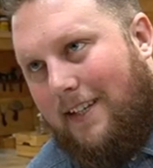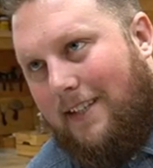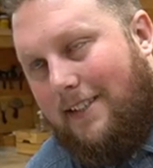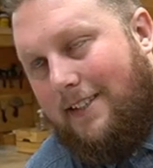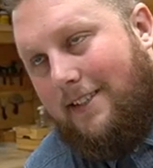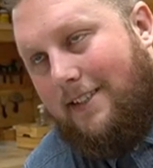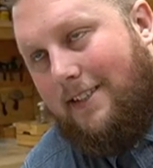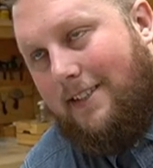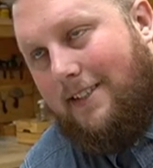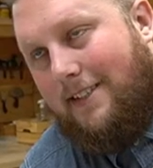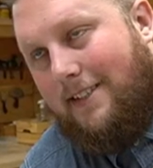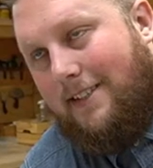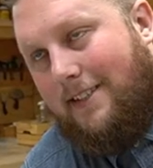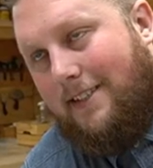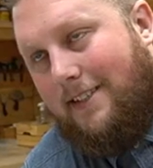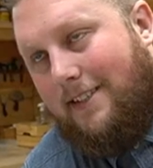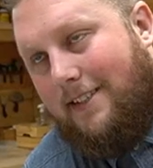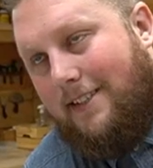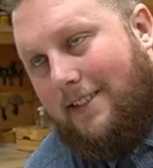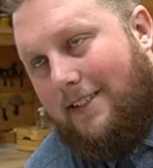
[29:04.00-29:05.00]
you know,
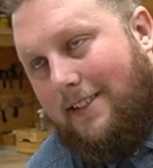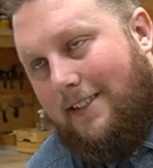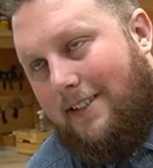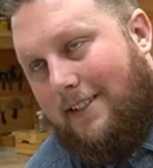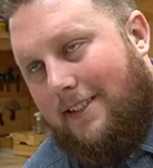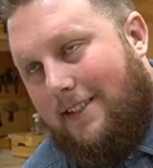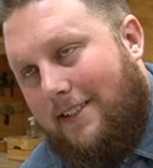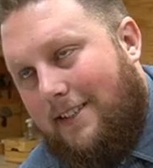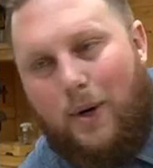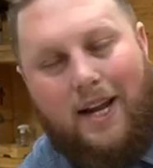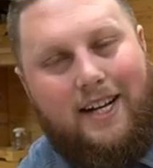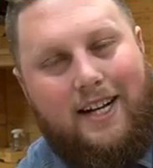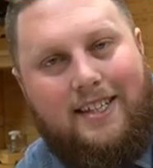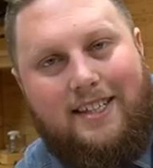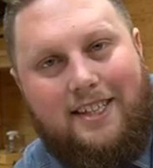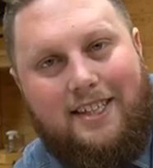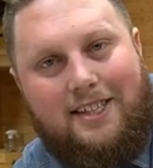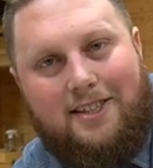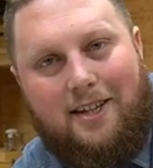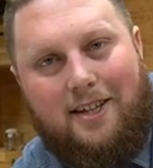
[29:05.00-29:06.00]
like even if they're not trying to
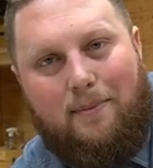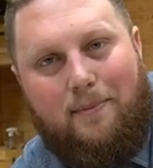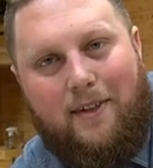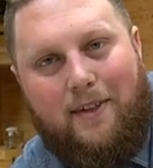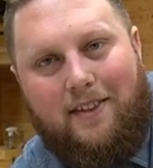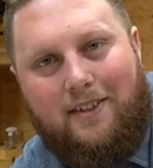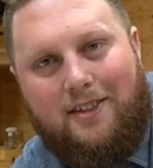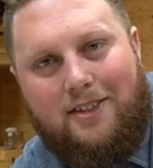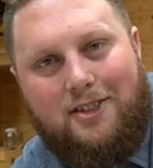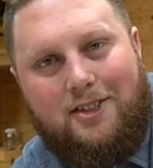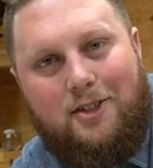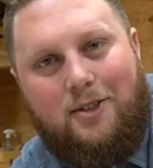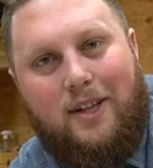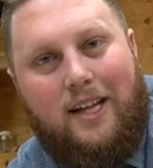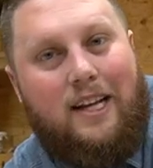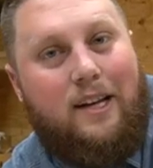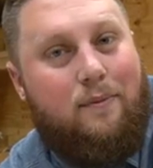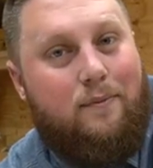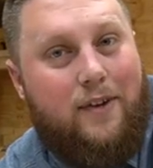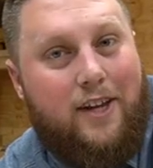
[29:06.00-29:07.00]
teach something, they'll just do
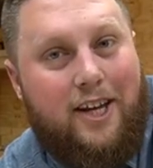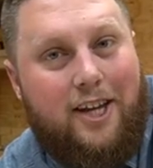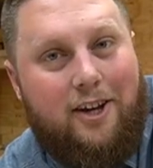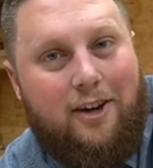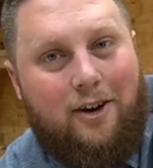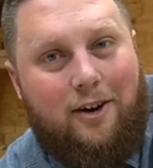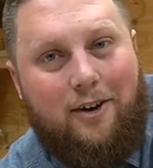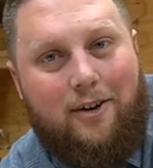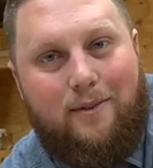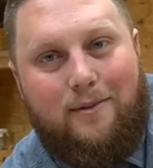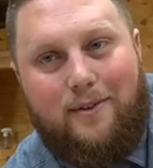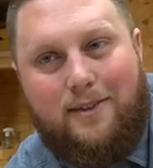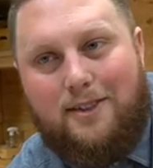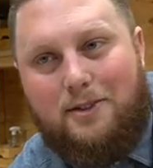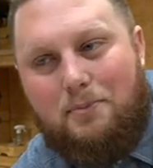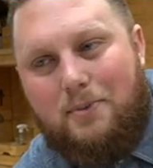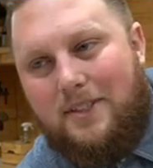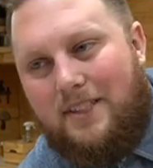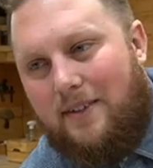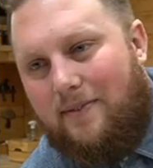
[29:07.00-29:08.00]
like a video of a
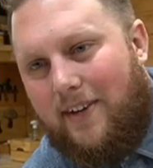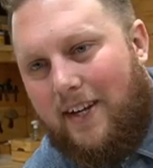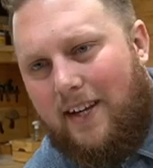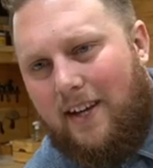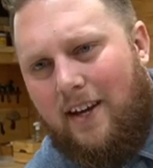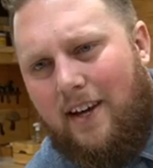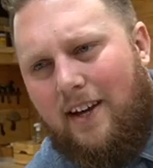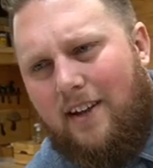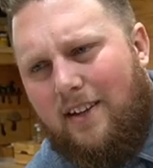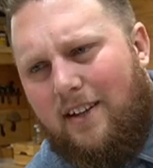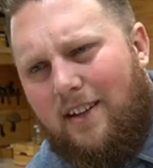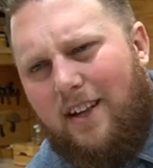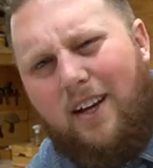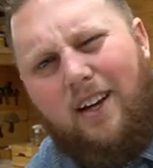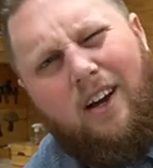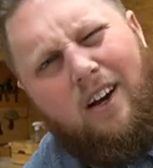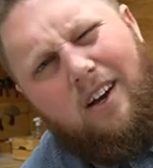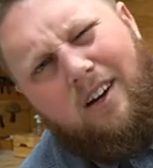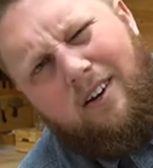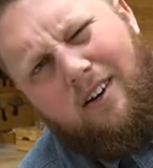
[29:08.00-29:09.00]
specific, they're
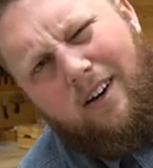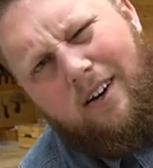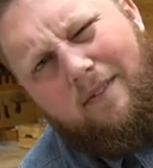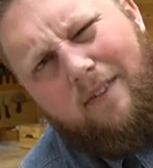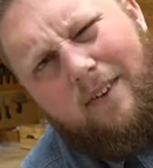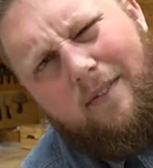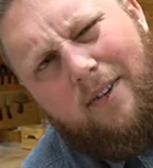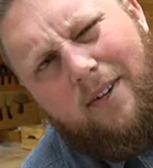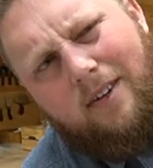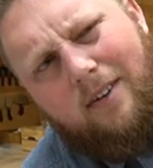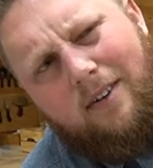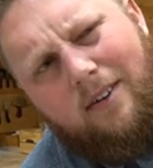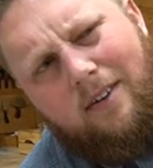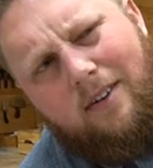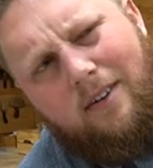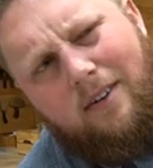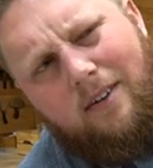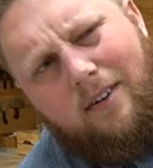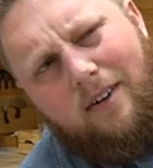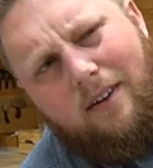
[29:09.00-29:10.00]
like, oh, I've
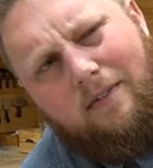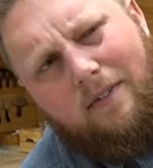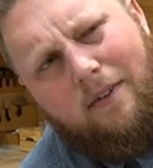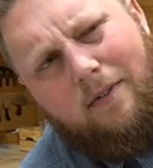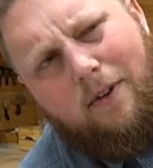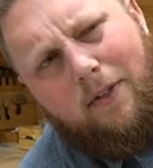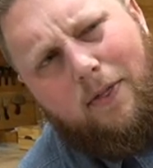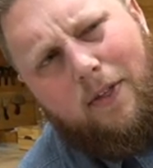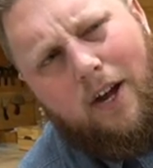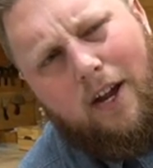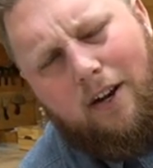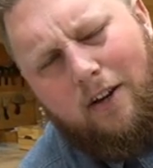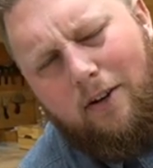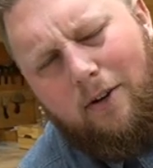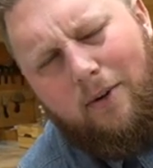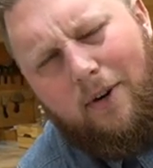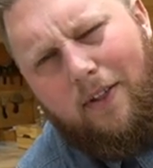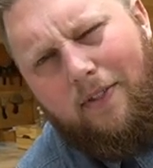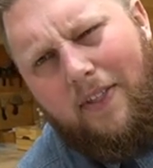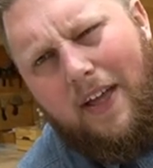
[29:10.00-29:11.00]
never I've never thought of
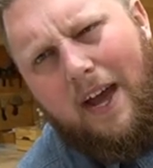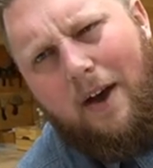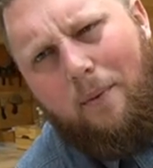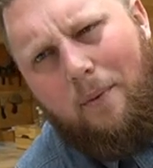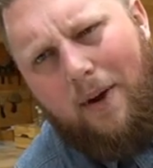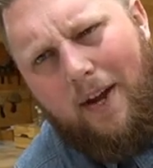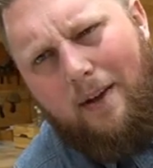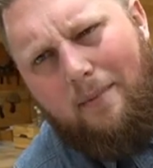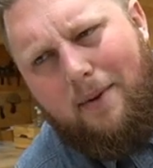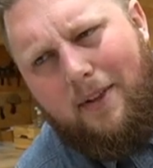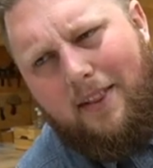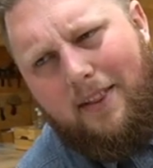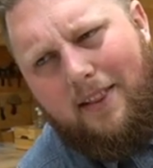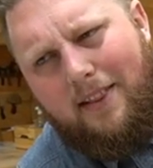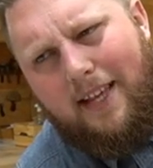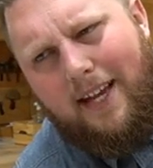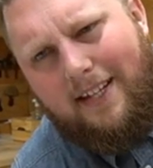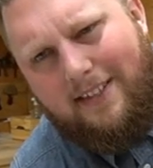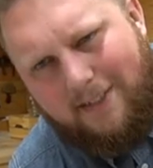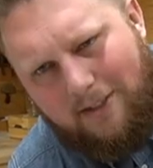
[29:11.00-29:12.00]
doing it that way,
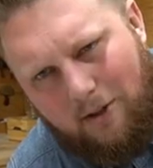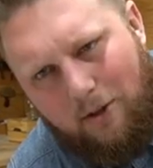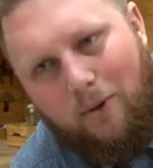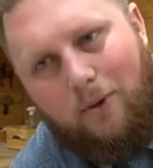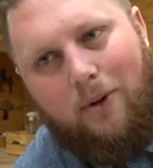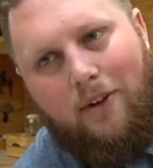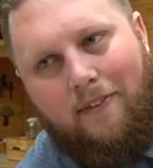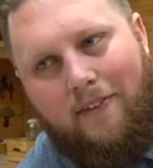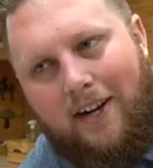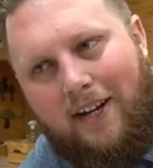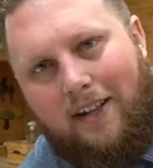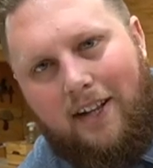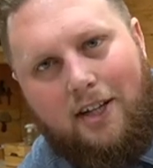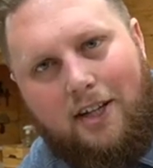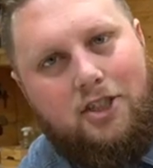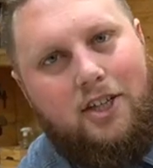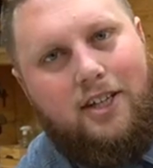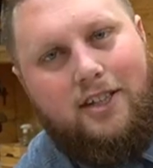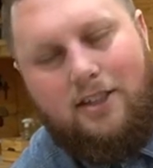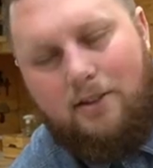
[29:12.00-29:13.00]
but that's cool. And then it
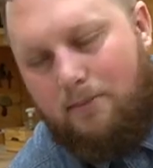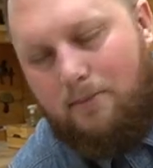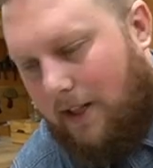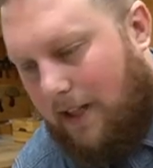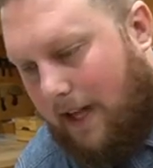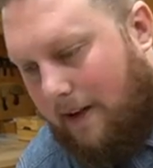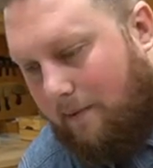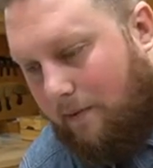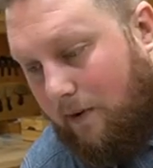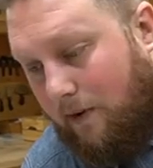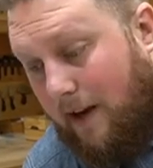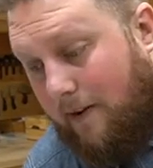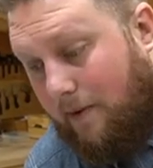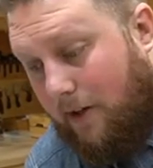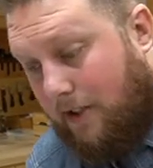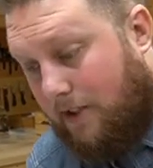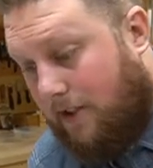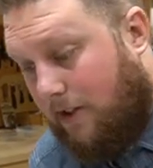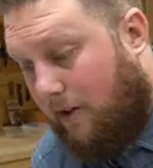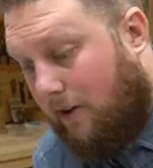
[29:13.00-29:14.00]
like changes my life
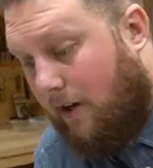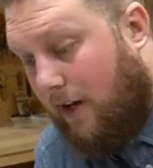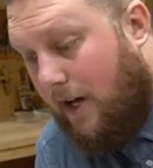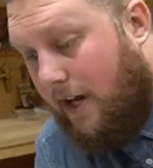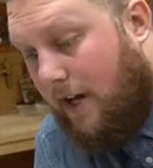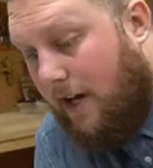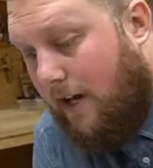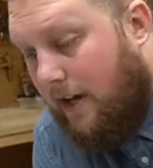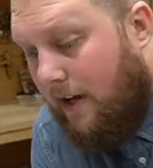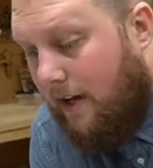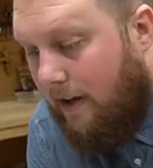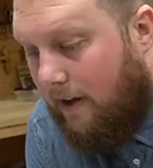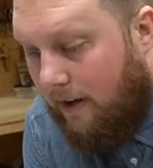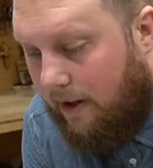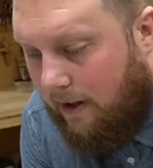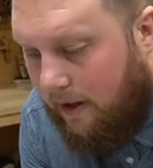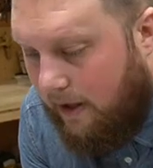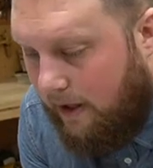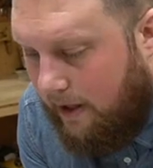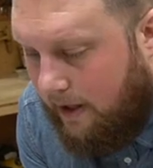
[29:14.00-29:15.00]
forever. So
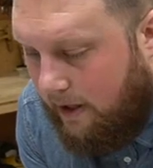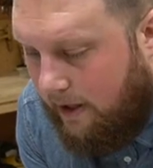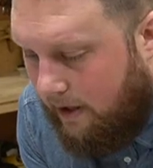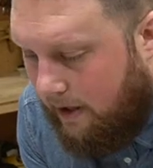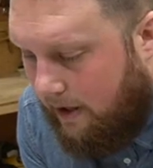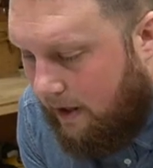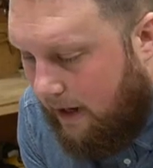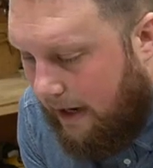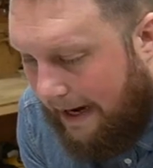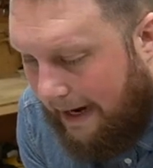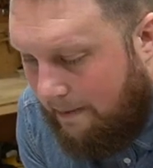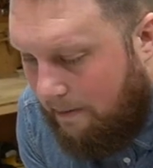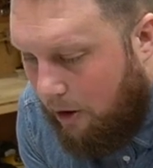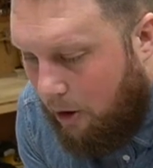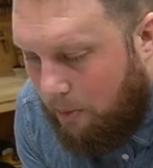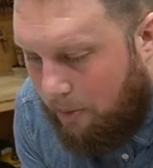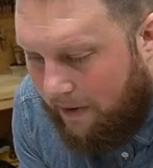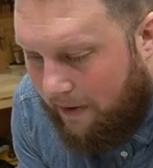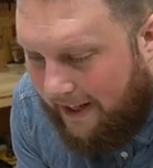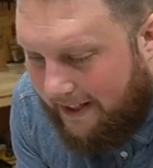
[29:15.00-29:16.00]
I'm
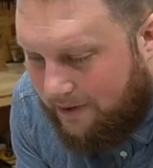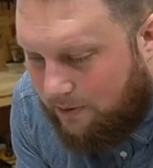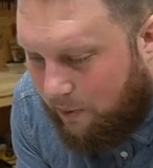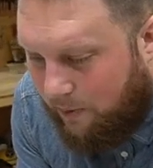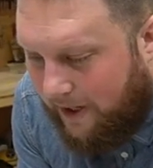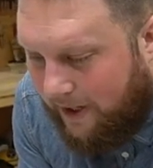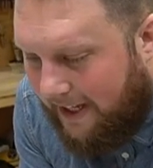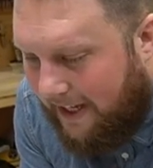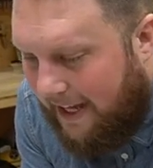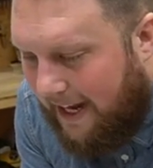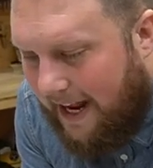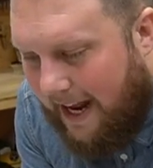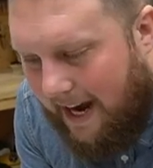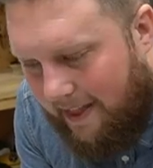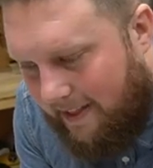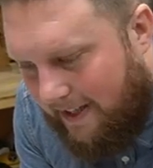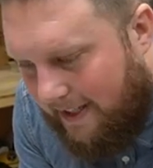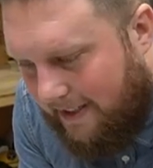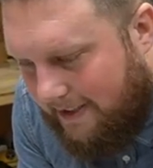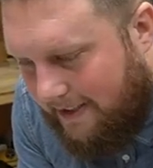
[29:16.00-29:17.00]
hoping that's what we can get out
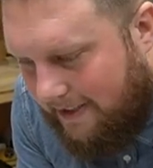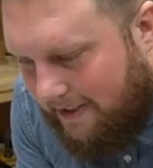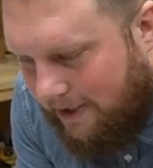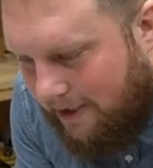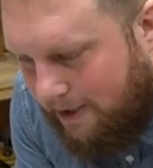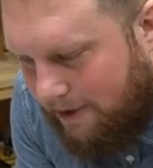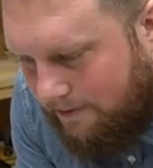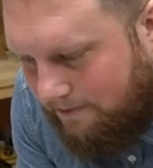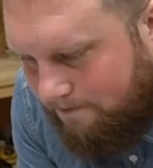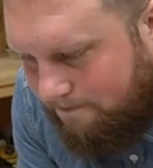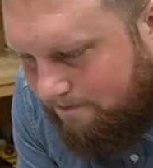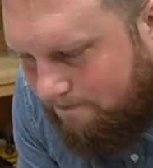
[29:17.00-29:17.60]
of this, you know?